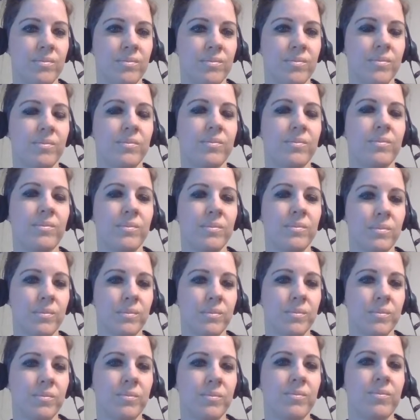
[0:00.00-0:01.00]

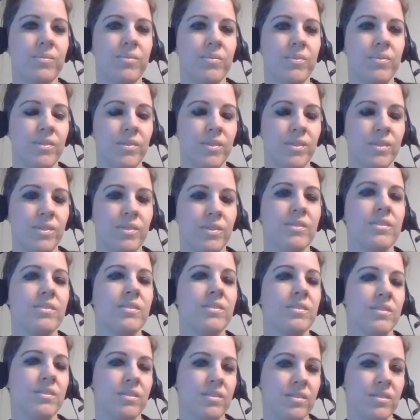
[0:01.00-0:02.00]

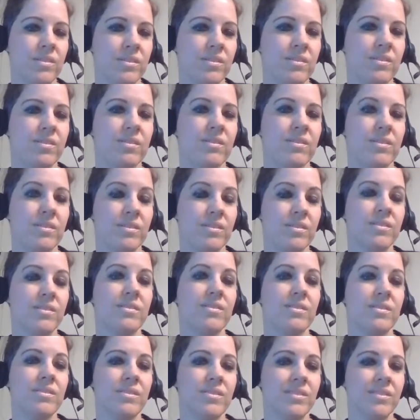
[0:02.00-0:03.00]

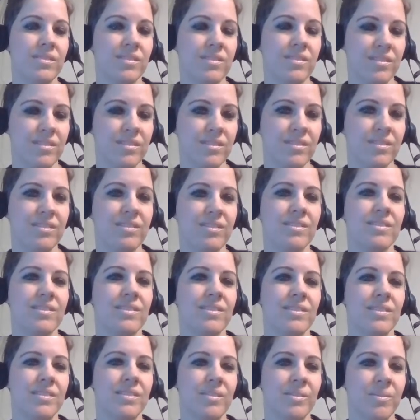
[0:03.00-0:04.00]

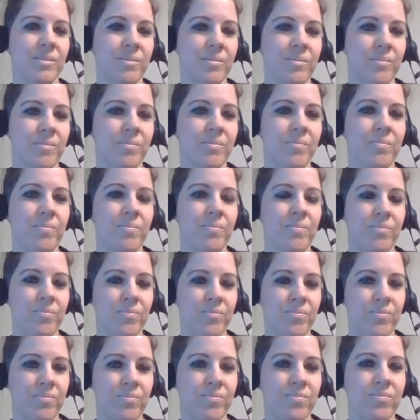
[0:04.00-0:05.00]

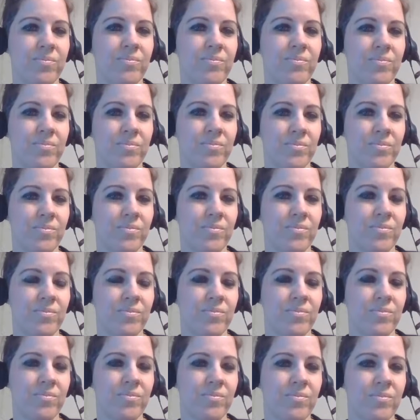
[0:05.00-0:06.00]

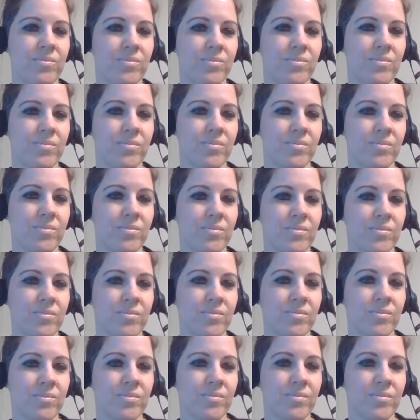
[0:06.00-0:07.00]

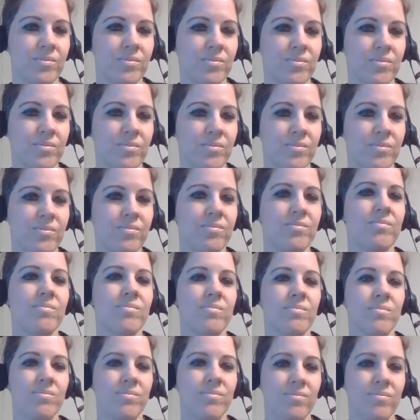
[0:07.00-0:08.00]
[no speech]